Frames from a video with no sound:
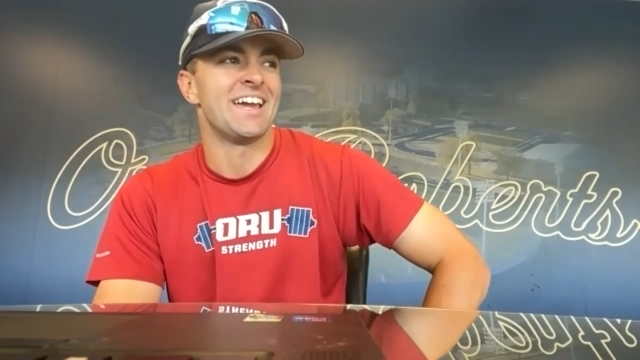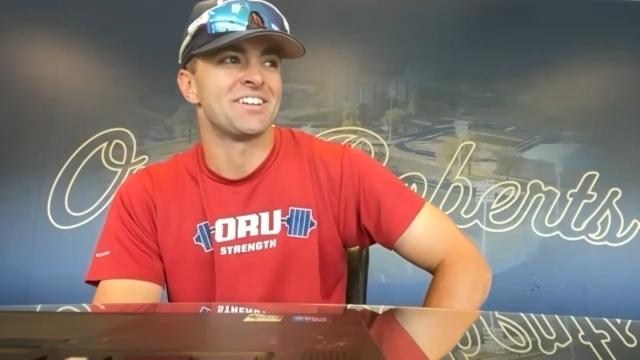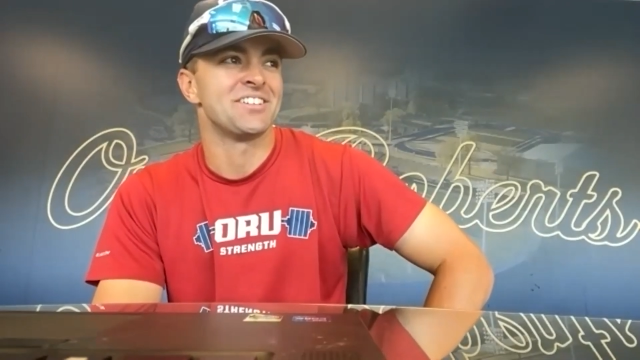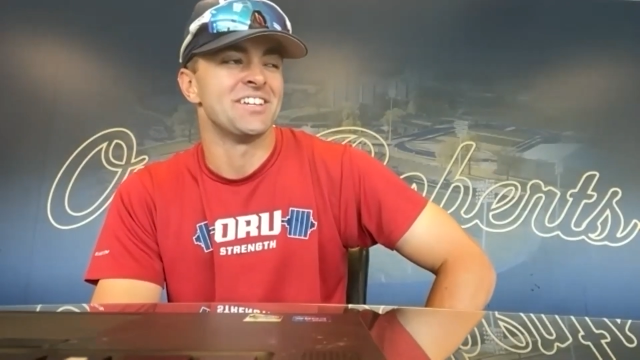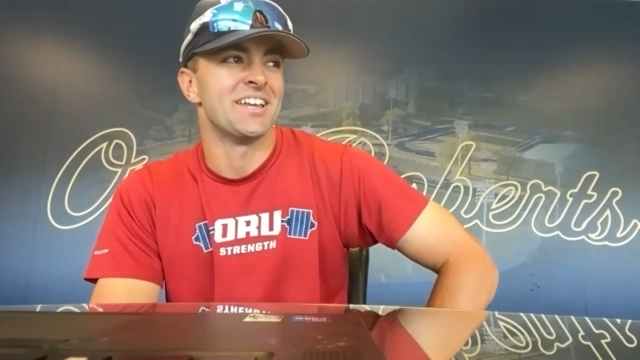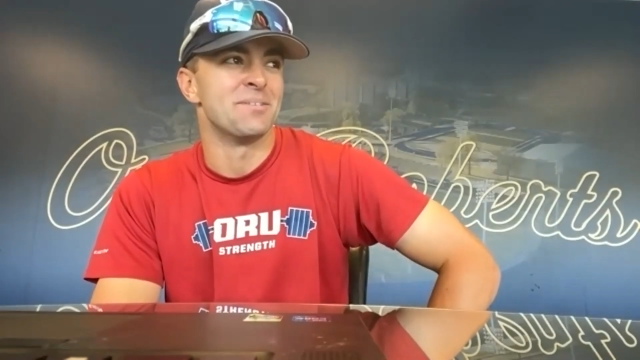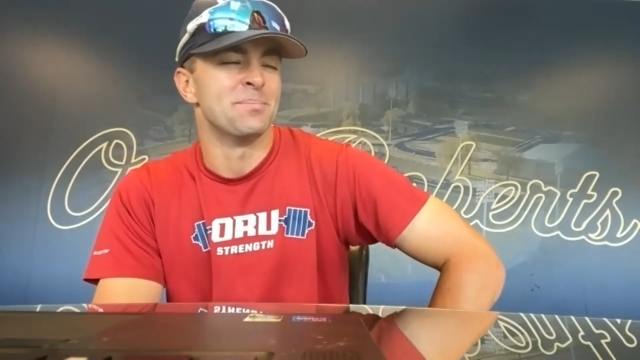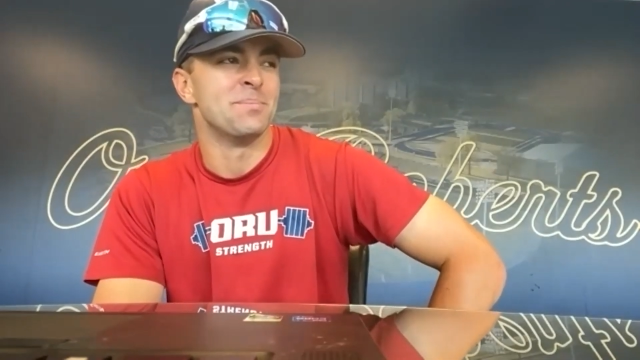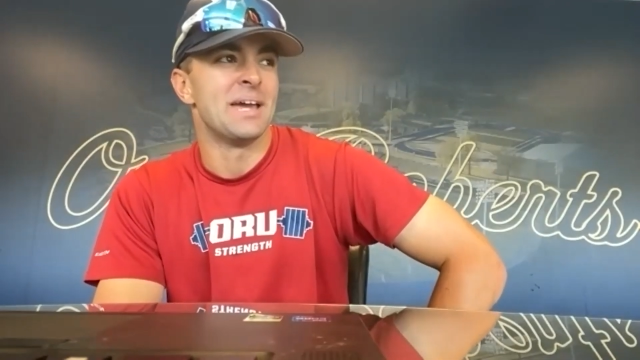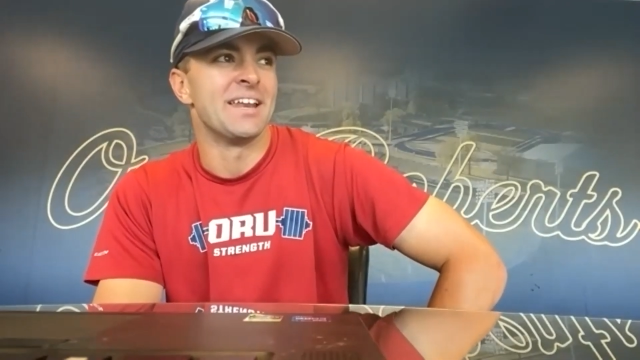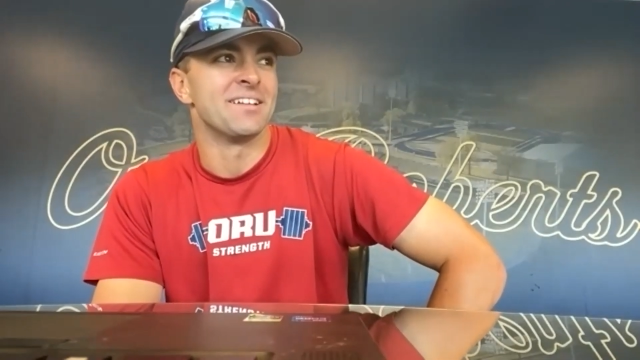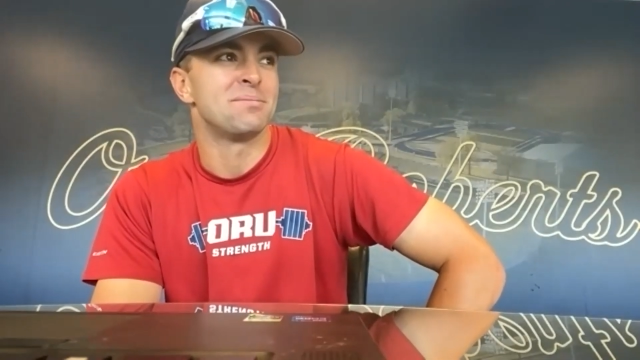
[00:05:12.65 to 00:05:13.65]
actually had a
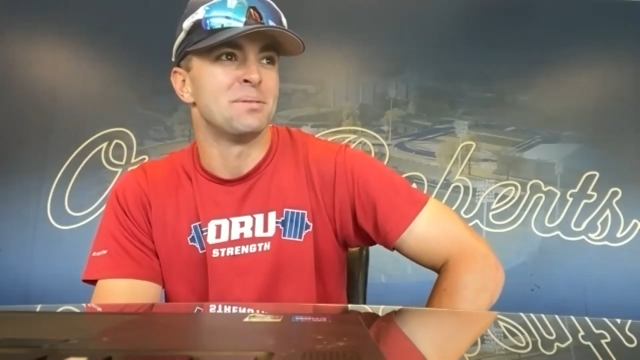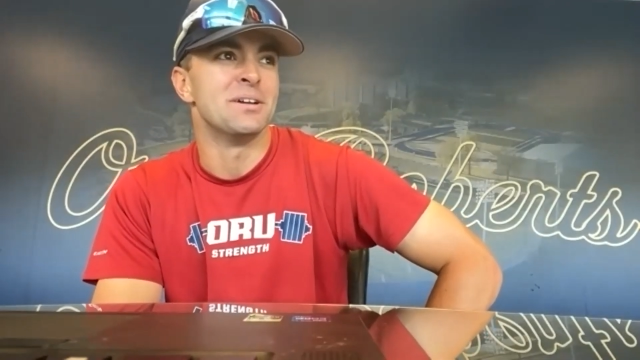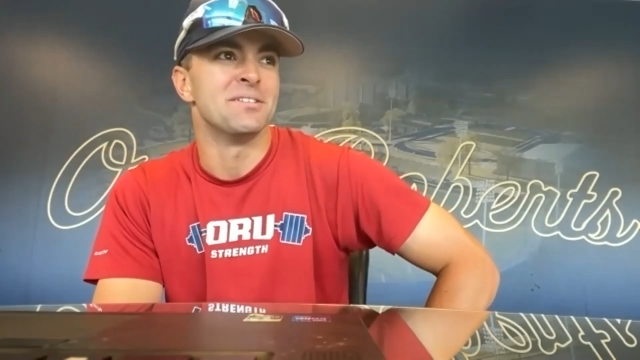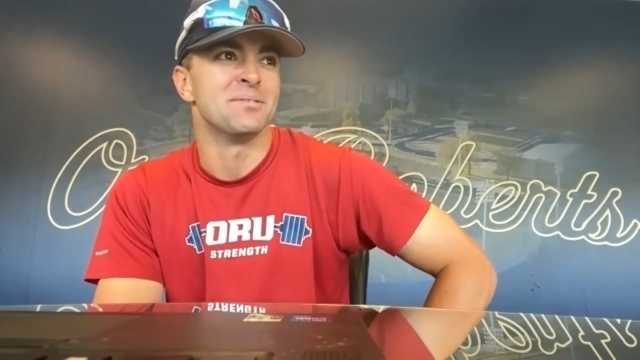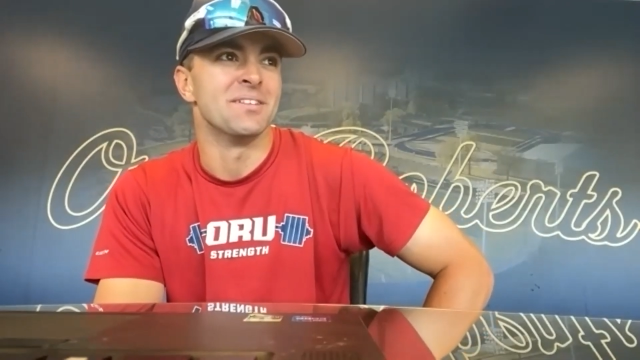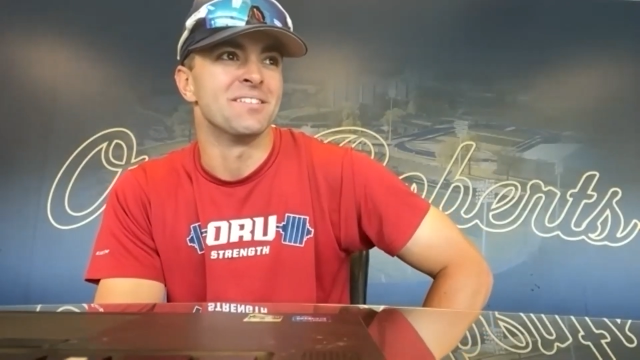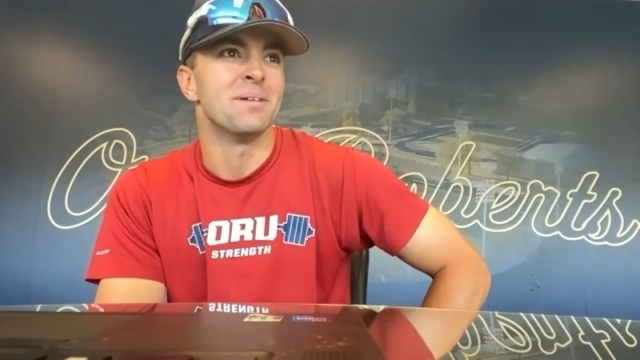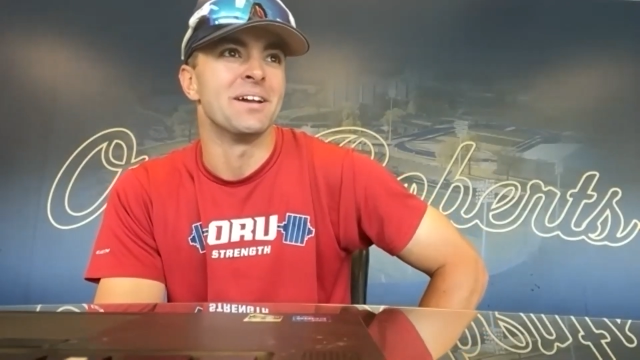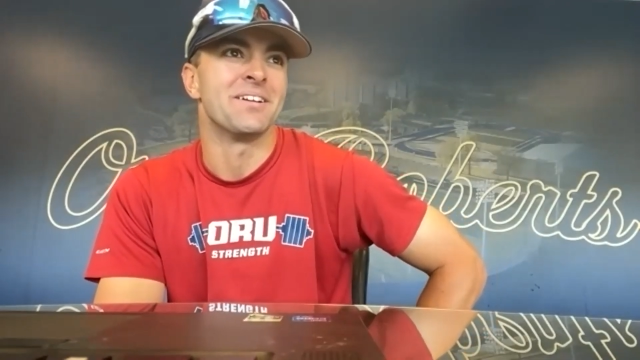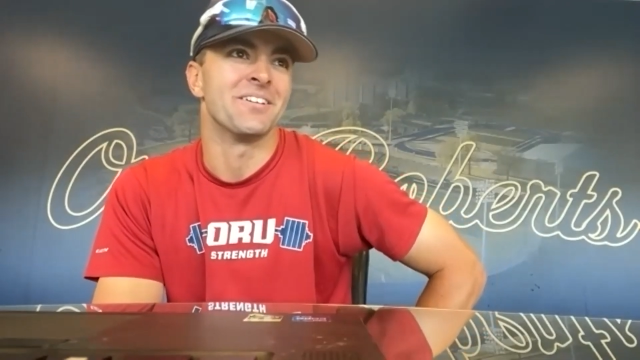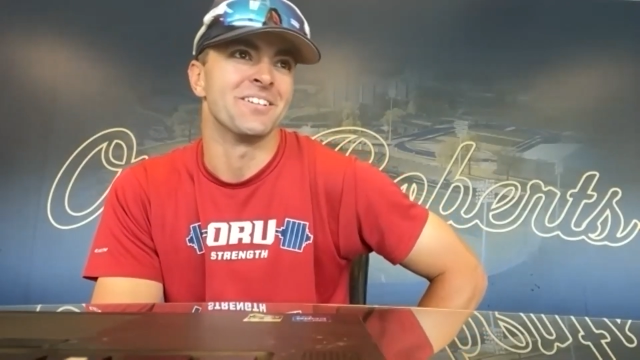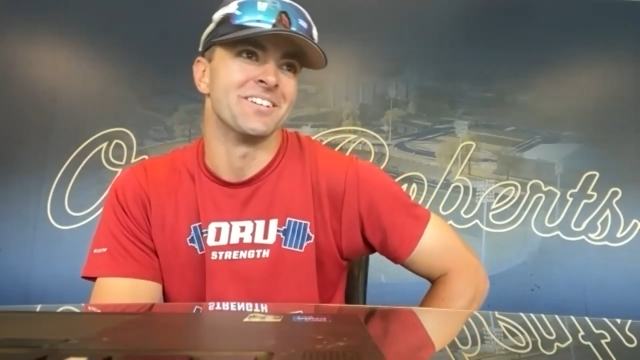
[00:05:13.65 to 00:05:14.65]
bad experience with a
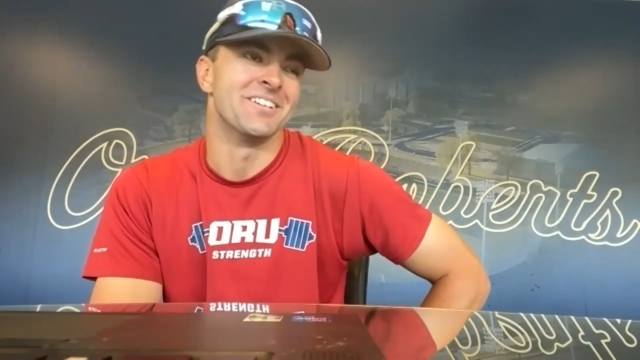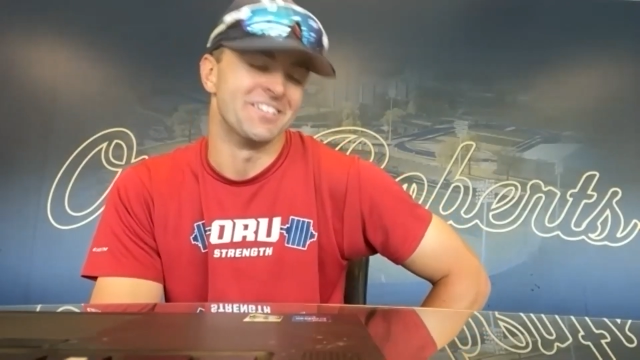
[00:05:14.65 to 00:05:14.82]
spike earlier in